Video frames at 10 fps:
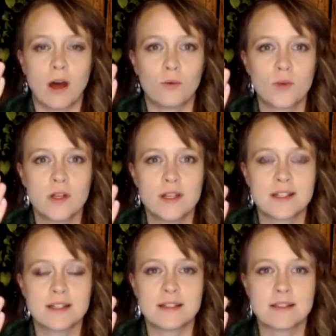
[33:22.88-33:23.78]

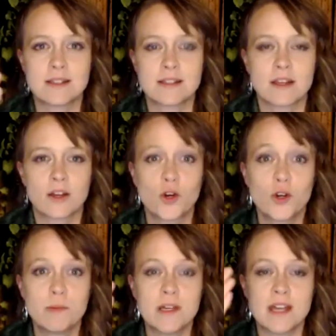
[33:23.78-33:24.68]
reasons
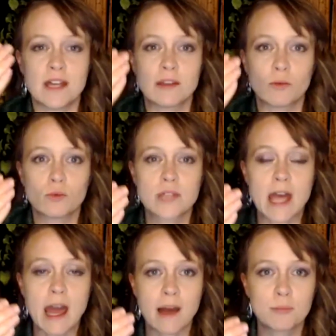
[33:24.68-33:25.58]
could be that the
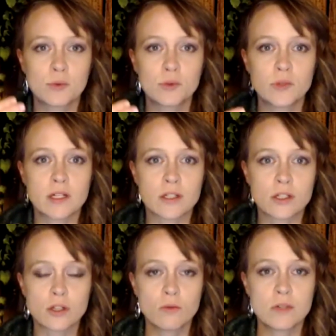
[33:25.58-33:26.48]
taproot
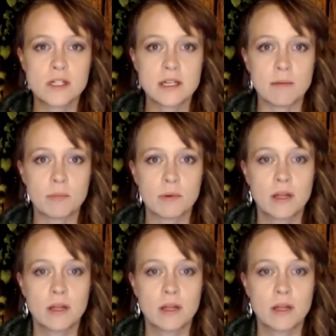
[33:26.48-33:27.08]
is so deep